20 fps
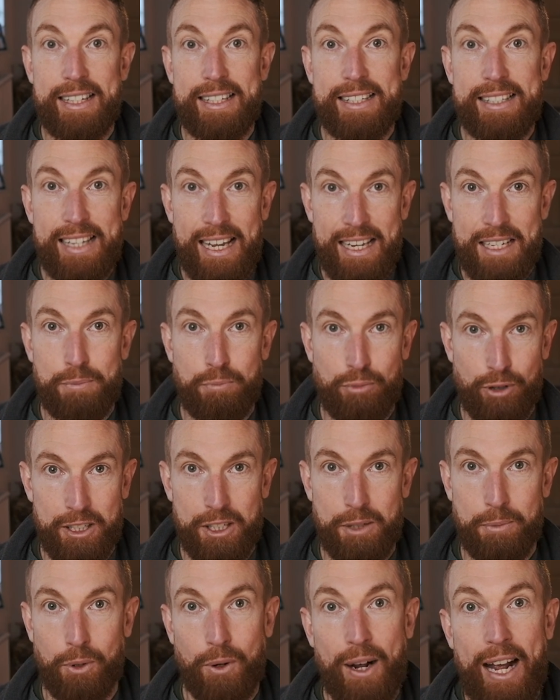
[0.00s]
SAID
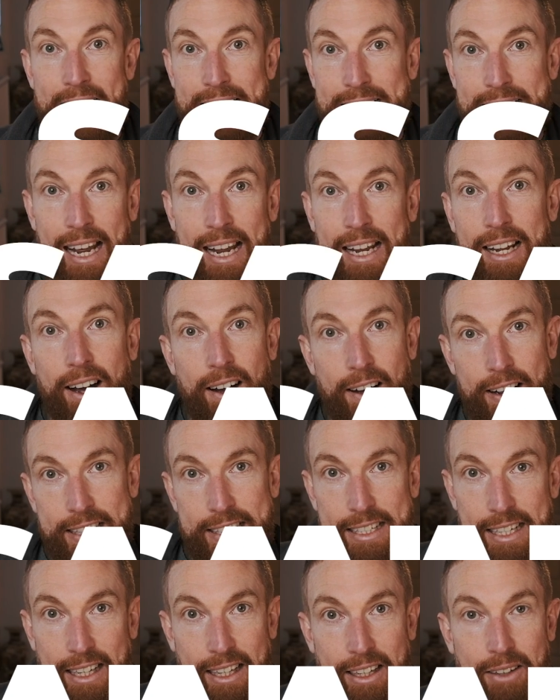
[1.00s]
principle,
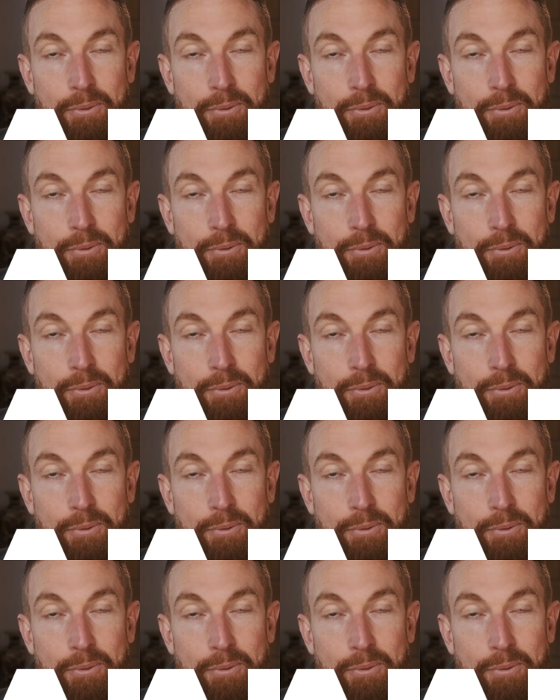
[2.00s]
S-A-I-D.